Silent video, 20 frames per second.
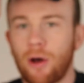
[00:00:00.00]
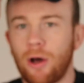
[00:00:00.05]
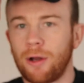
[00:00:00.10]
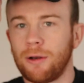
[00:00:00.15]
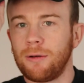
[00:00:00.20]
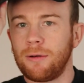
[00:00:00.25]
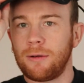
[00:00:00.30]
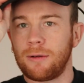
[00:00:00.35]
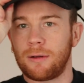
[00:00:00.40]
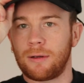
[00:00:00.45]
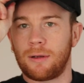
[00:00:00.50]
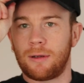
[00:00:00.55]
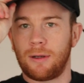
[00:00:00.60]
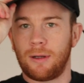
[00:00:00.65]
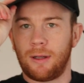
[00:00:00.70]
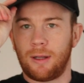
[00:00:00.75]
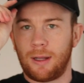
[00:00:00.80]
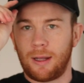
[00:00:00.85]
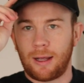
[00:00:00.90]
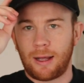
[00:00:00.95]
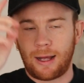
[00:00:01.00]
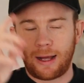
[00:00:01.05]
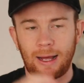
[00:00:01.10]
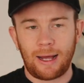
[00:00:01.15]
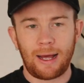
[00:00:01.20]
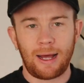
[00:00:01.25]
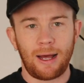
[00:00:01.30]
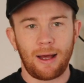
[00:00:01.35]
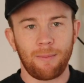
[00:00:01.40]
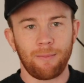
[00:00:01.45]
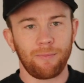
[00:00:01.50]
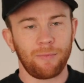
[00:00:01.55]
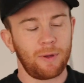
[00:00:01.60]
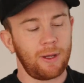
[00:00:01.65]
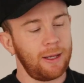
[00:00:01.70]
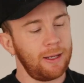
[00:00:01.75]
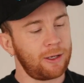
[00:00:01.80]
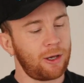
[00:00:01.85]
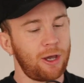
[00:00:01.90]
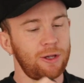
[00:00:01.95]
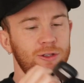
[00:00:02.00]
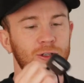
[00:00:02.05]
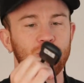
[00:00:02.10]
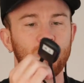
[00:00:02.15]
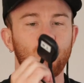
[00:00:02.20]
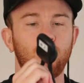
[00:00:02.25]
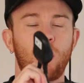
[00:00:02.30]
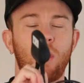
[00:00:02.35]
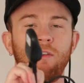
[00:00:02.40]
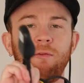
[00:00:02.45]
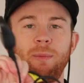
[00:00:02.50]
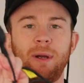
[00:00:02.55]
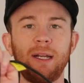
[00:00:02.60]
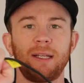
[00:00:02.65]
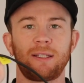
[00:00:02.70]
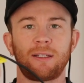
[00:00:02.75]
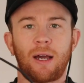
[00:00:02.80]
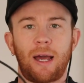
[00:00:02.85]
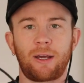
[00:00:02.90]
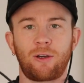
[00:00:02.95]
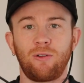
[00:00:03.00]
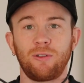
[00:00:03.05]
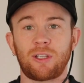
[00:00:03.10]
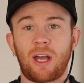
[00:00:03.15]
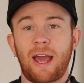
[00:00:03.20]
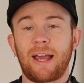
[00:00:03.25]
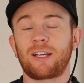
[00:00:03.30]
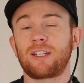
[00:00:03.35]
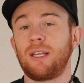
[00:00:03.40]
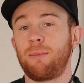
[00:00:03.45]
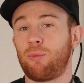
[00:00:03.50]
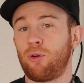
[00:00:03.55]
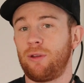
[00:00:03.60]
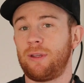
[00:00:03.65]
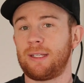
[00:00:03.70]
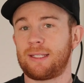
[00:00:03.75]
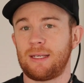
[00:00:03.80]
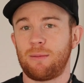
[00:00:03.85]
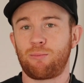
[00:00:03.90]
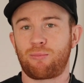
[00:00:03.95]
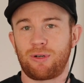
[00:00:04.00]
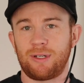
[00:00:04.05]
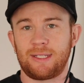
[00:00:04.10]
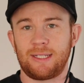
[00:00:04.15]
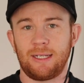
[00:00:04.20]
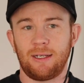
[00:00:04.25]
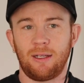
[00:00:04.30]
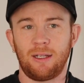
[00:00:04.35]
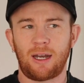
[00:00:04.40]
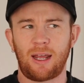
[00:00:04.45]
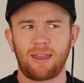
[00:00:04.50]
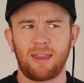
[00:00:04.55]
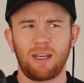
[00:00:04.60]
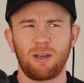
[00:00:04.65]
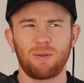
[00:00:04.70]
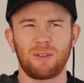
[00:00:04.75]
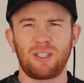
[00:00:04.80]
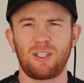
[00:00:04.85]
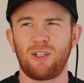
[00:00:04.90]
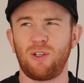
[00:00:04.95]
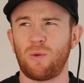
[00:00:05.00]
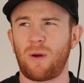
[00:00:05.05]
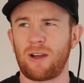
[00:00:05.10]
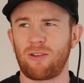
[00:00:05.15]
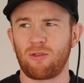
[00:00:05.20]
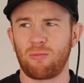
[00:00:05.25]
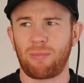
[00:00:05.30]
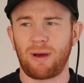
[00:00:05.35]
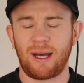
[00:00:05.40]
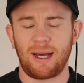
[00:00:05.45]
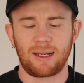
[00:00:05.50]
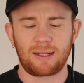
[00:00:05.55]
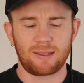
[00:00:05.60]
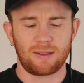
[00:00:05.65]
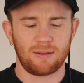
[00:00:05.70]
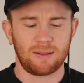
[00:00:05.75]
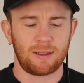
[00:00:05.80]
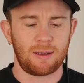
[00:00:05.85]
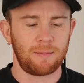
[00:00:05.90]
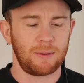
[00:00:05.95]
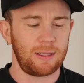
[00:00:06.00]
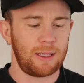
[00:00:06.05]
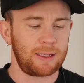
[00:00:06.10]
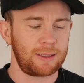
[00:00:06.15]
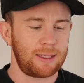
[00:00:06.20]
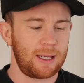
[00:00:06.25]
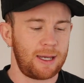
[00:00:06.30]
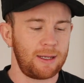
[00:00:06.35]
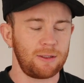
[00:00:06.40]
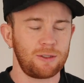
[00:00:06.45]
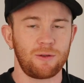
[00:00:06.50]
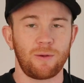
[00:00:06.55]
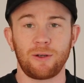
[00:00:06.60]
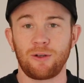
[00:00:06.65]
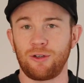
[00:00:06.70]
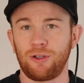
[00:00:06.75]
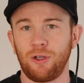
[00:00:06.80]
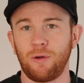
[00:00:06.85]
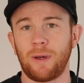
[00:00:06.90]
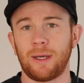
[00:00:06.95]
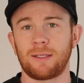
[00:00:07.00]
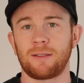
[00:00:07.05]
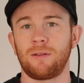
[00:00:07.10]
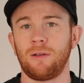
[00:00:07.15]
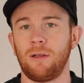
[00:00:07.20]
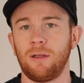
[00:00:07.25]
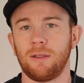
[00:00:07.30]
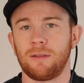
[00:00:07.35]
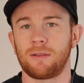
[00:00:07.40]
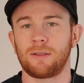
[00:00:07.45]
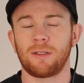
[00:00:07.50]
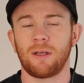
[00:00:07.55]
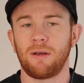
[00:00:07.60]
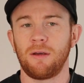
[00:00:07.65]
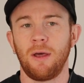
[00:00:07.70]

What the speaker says: on. It goes on 12-minute cycles. I actually bought this in Brazil and I think it was 200 bucks or something like that, 200 US dollars, so